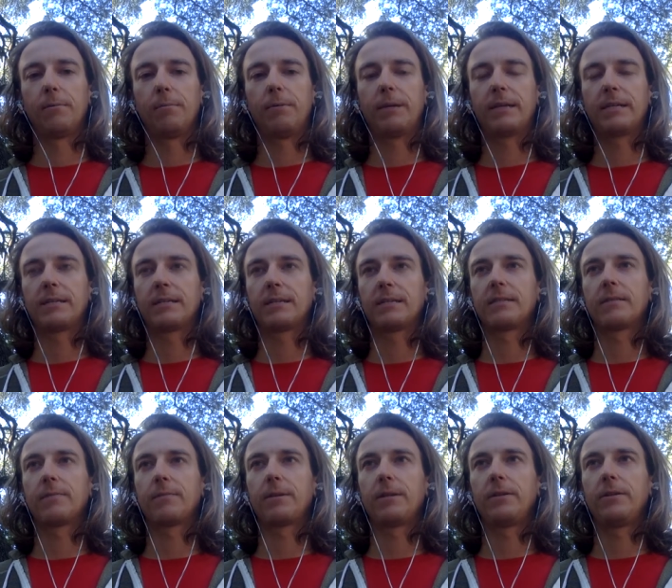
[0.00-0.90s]
because it's
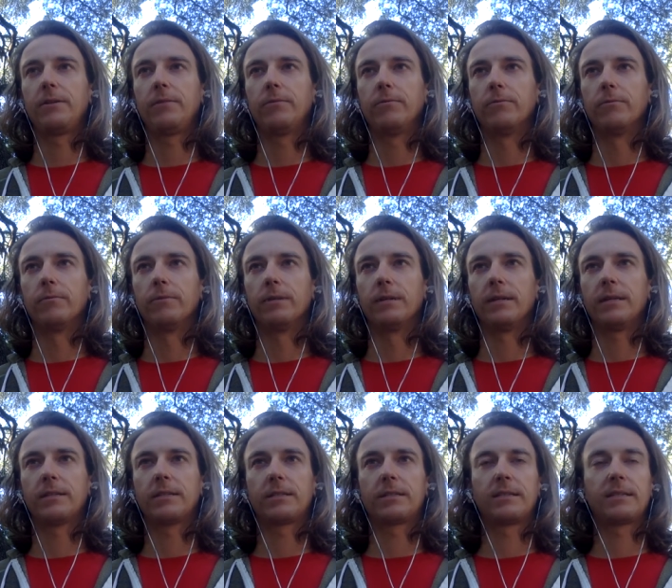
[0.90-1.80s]
something new
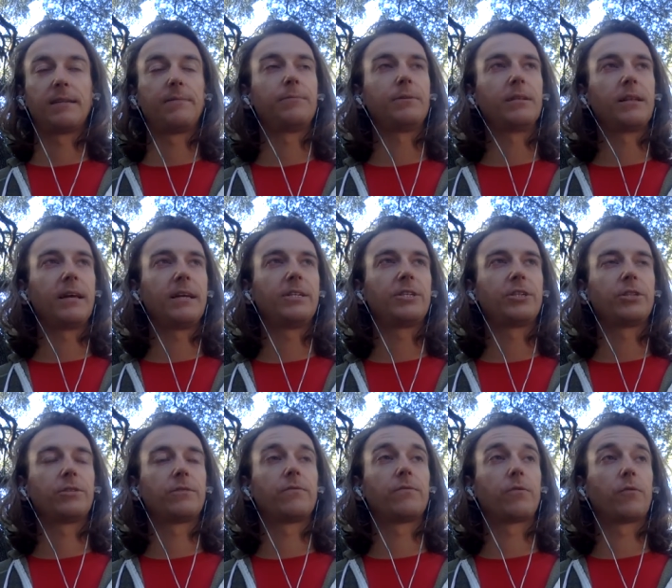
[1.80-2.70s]
it's
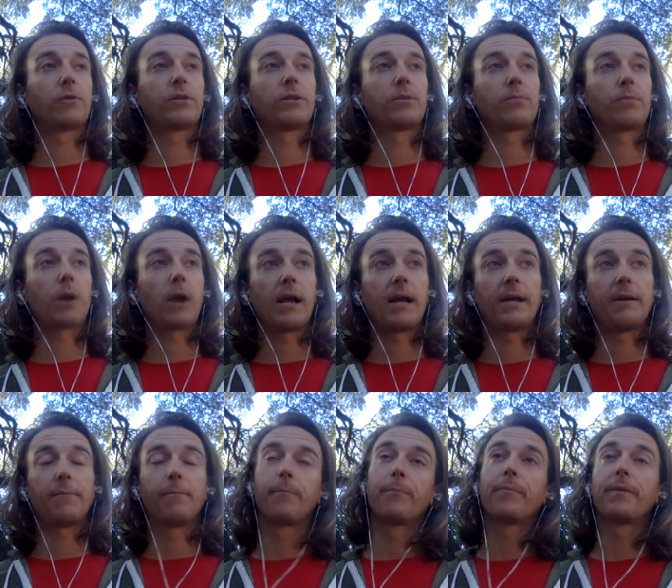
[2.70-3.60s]
stimulation for your brain